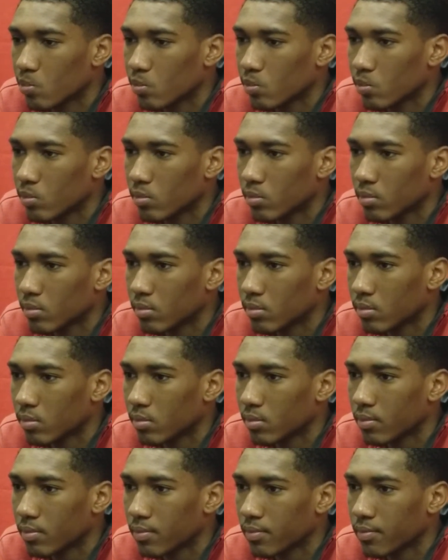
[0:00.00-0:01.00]
use that
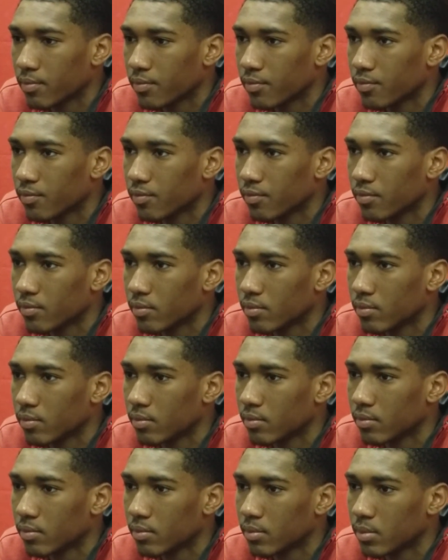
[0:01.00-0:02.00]
big run there
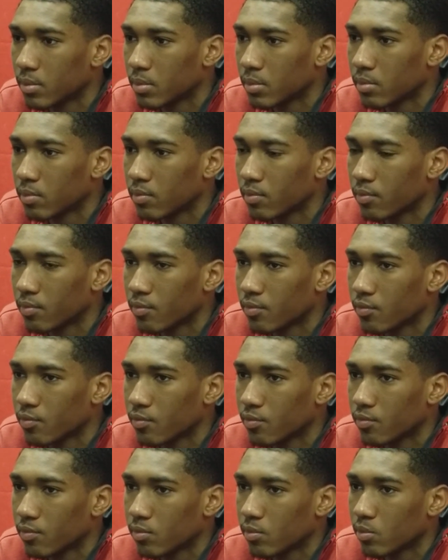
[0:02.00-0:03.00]
where a lot of the threes
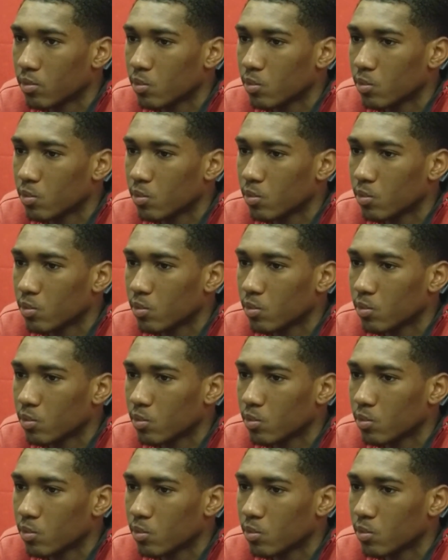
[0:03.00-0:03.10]
came?